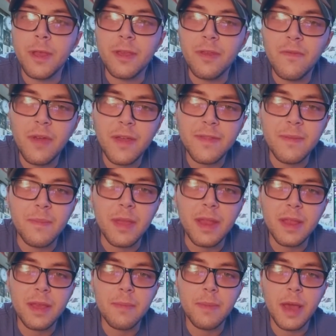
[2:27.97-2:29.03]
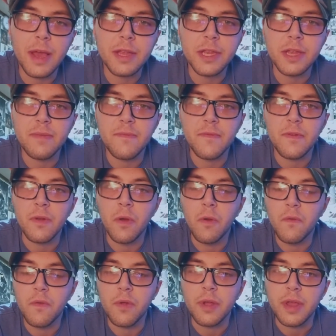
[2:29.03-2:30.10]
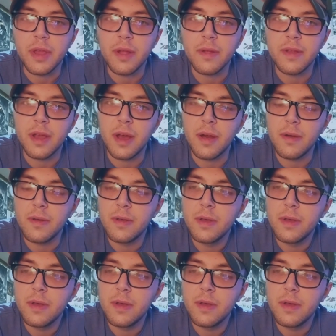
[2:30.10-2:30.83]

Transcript: you've had the media bash him for over a year now.